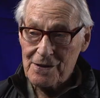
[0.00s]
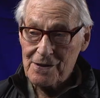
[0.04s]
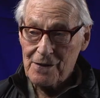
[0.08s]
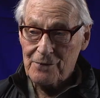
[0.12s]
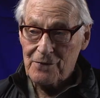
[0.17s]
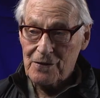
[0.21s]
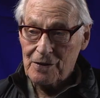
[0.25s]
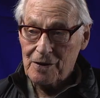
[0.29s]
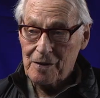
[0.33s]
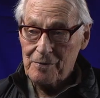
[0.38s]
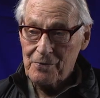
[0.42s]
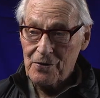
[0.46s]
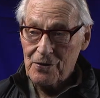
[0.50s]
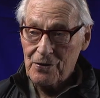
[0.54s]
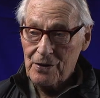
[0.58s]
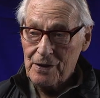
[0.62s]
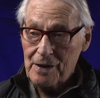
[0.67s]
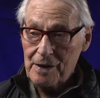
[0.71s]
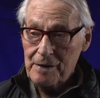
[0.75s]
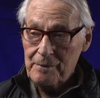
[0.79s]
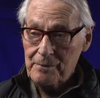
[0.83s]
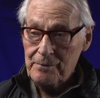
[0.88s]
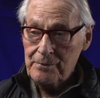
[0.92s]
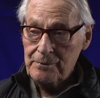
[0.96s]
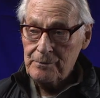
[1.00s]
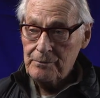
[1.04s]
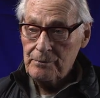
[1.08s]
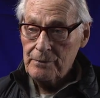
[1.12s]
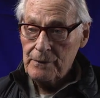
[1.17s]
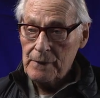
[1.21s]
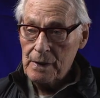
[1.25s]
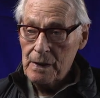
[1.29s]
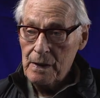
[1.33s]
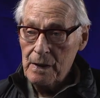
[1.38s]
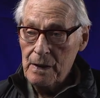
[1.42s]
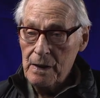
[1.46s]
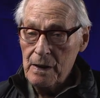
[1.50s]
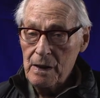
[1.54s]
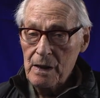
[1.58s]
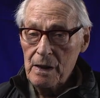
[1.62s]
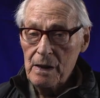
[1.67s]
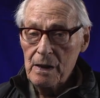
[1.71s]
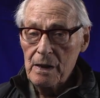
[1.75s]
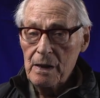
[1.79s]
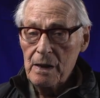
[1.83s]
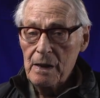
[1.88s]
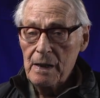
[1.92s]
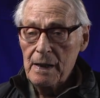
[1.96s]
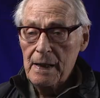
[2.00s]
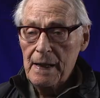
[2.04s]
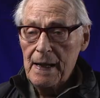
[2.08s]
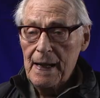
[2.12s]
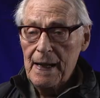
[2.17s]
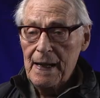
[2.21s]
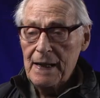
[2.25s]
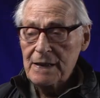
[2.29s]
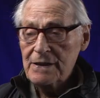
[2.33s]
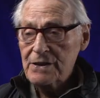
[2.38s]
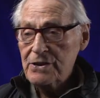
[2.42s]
of the community. And